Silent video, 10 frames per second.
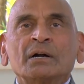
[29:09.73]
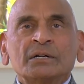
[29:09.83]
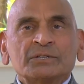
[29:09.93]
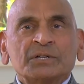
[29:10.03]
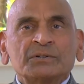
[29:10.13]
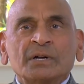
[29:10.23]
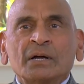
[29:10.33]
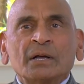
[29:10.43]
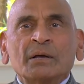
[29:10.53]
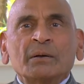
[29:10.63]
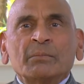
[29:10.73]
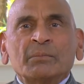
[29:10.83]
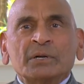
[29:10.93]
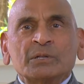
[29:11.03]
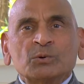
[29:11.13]
Etc.
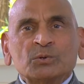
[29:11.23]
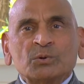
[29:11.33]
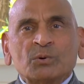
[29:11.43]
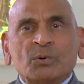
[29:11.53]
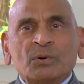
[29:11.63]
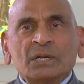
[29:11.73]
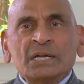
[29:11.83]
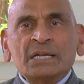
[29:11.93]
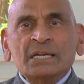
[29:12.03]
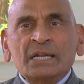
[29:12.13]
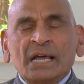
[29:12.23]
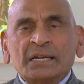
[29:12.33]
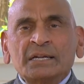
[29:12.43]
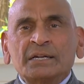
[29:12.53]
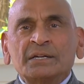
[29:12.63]
But those are all
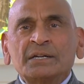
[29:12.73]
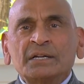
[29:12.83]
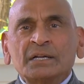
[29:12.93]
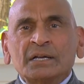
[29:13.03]
intended